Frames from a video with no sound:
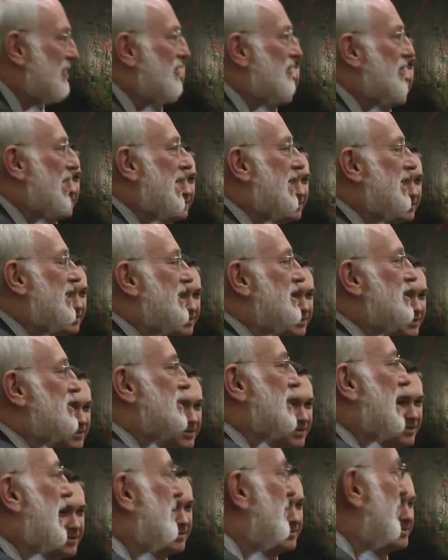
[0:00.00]
thanking
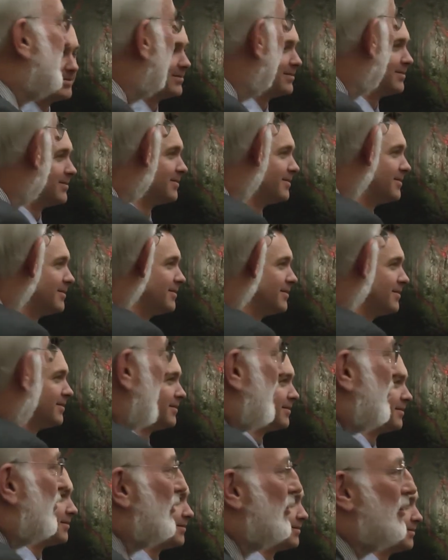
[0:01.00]
Simon for what
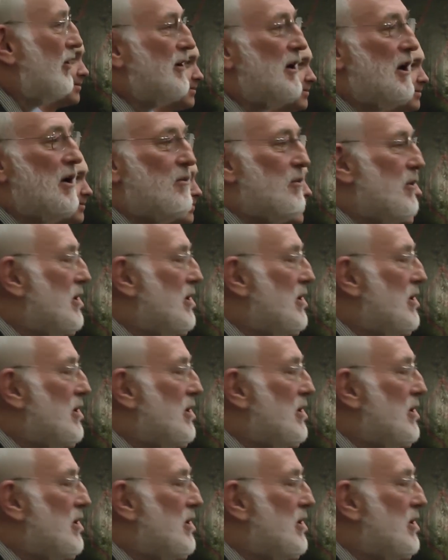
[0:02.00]
I thought